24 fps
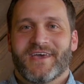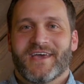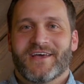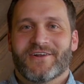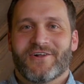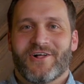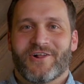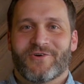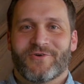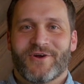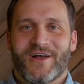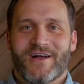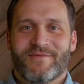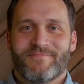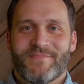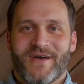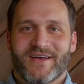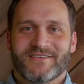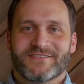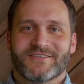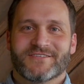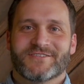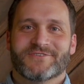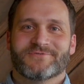an all-around
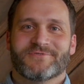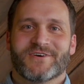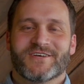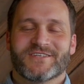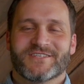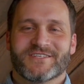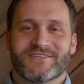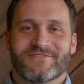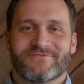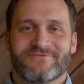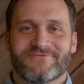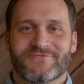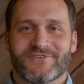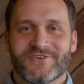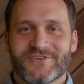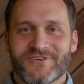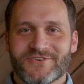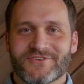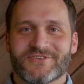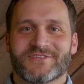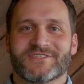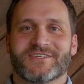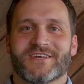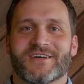bad situation for
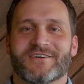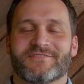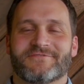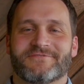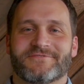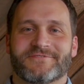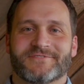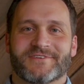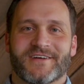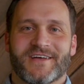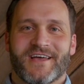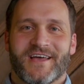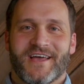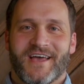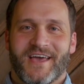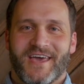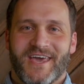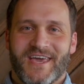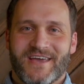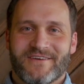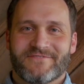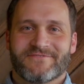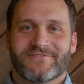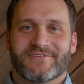yourself
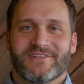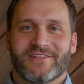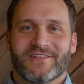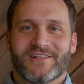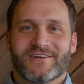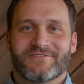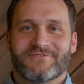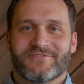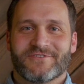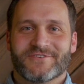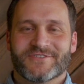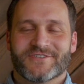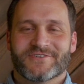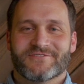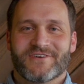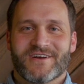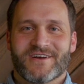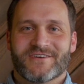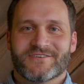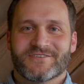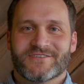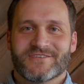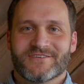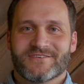and for the loved ones
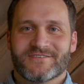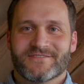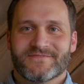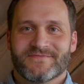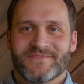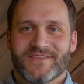around you.